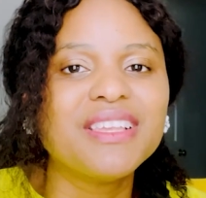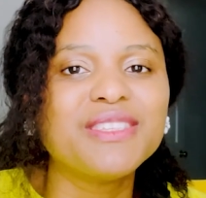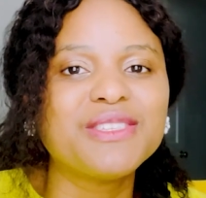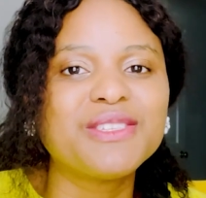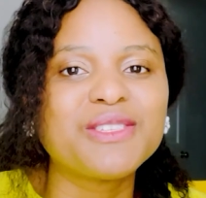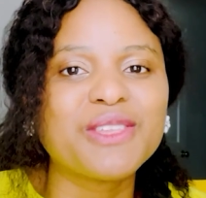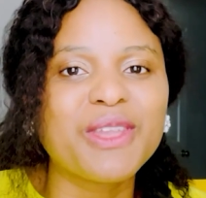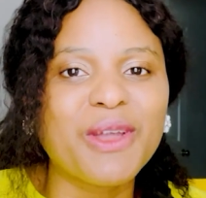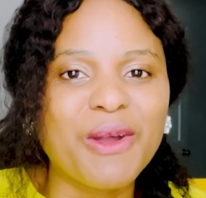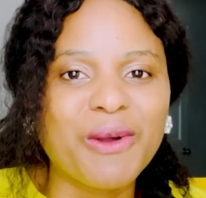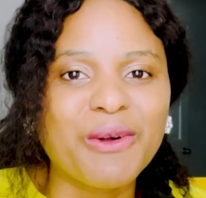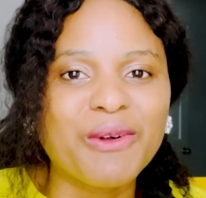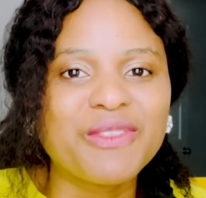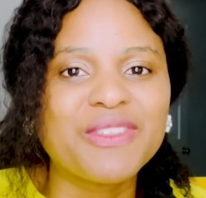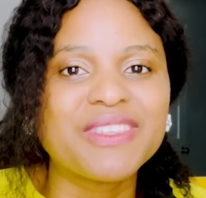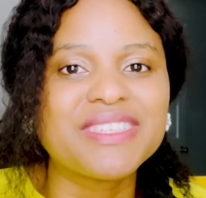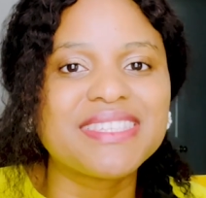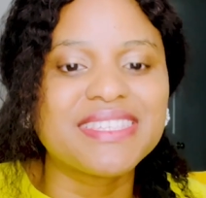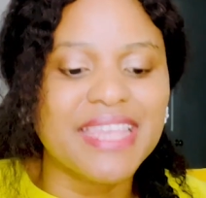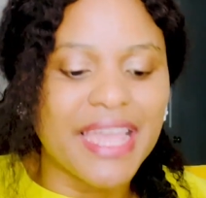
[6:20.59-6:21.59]
So
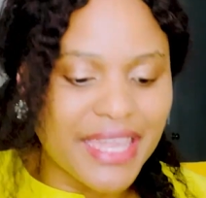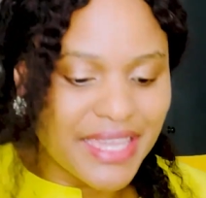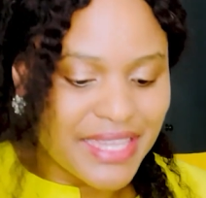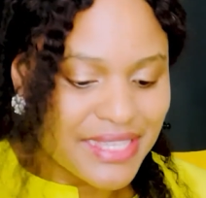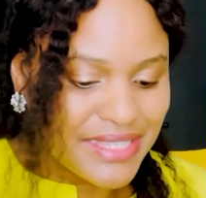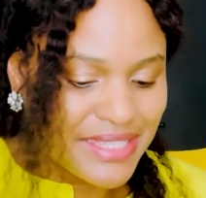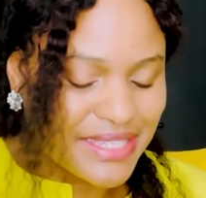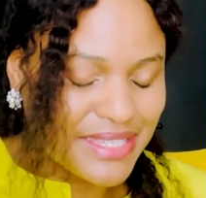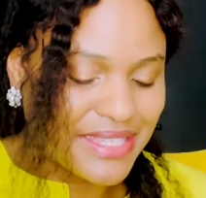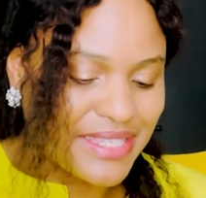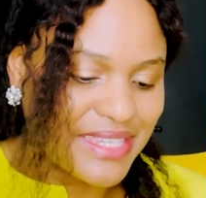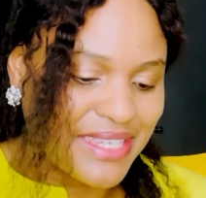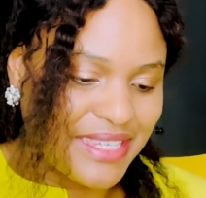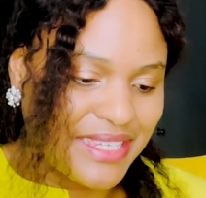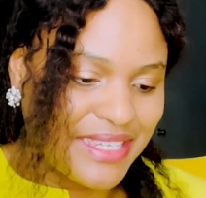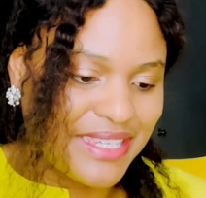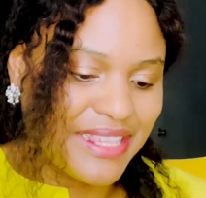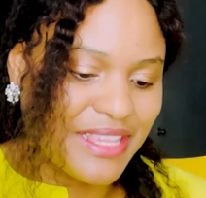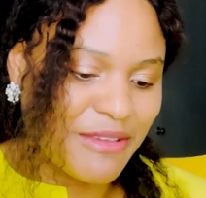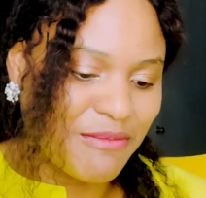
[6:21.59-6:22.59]
the second
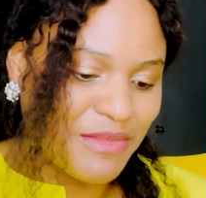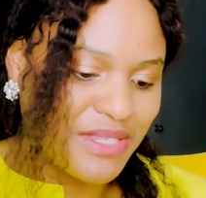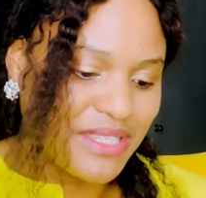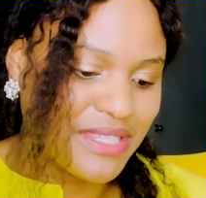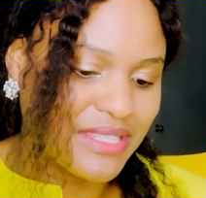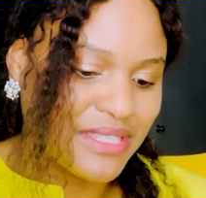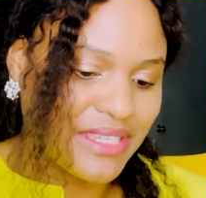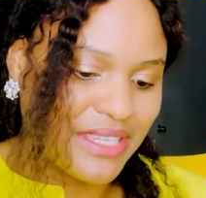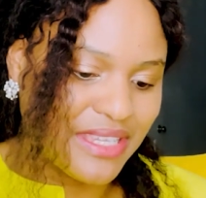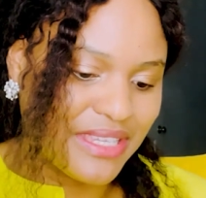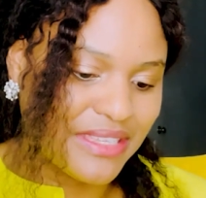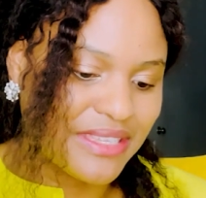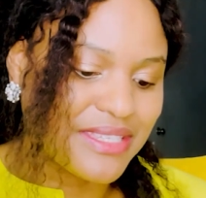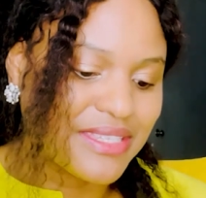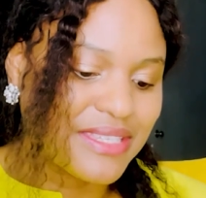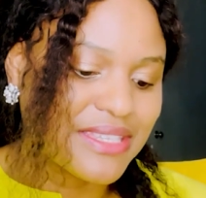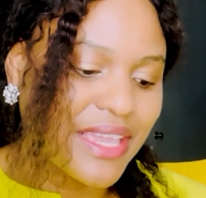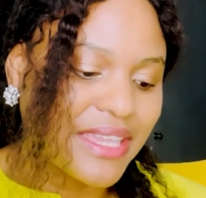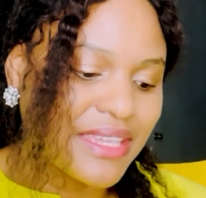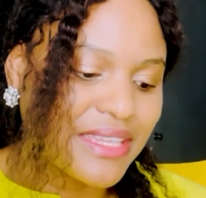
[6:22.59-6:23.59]
scene, let me see. The
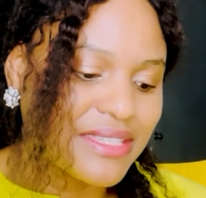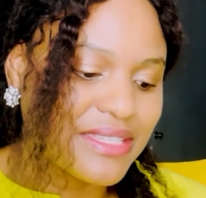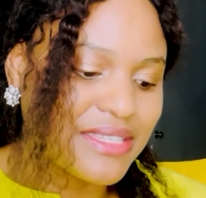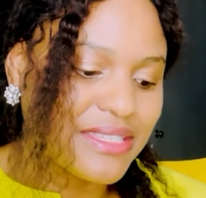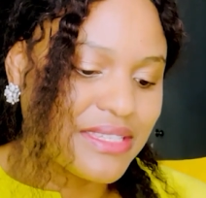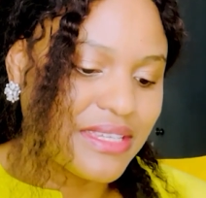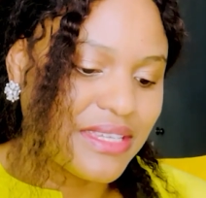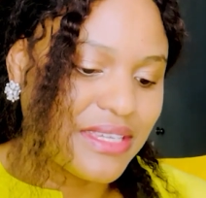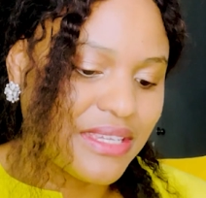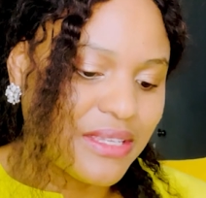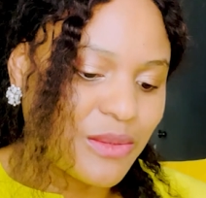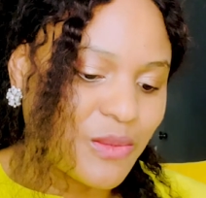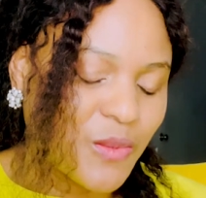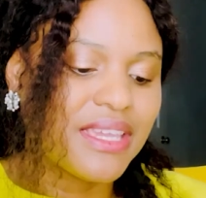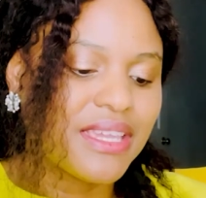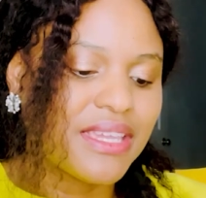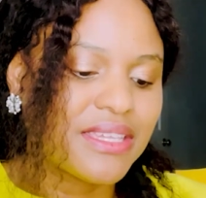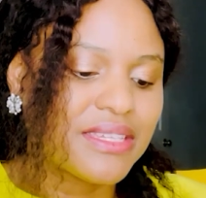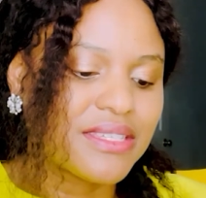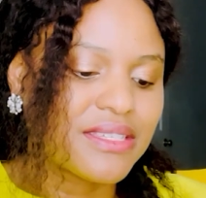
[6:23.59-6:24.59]
second scene
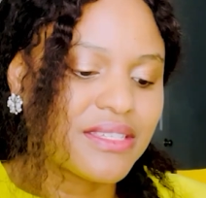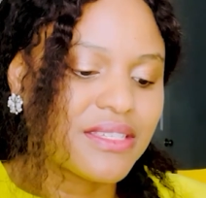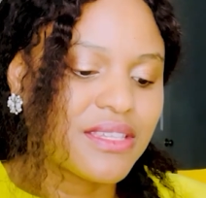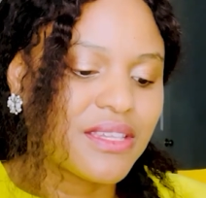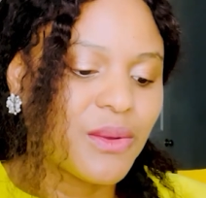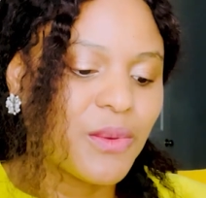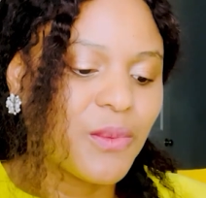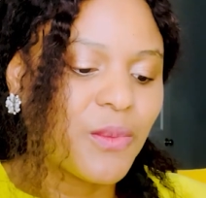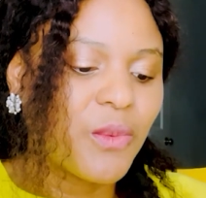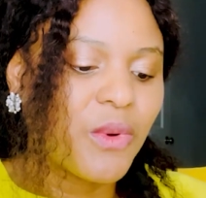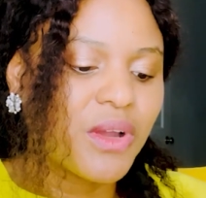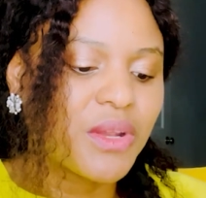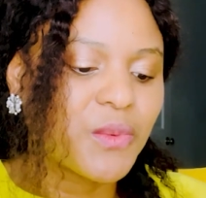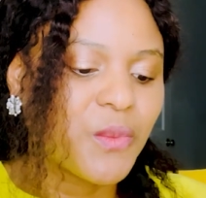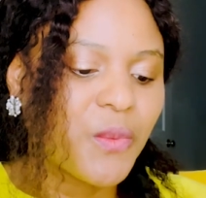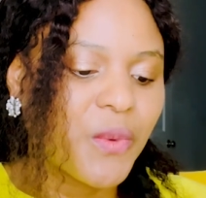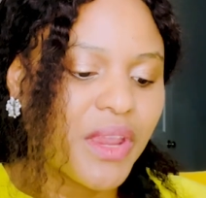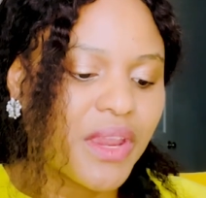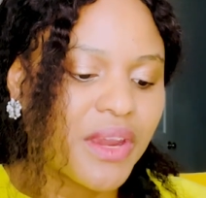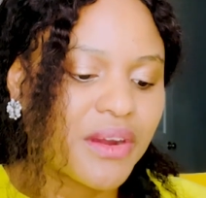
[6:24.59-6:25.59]
is
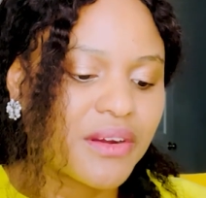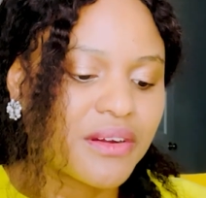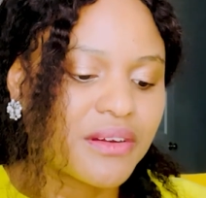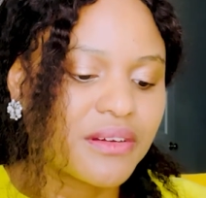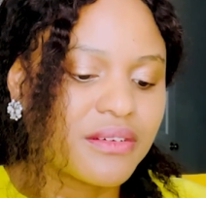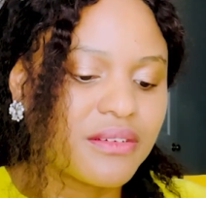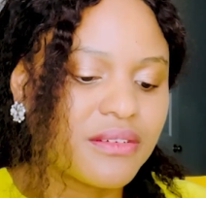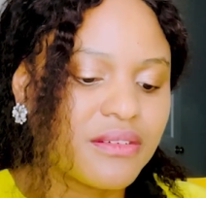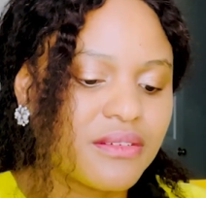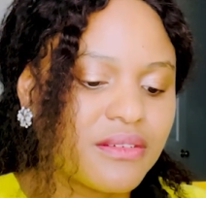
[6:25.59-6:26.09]
one where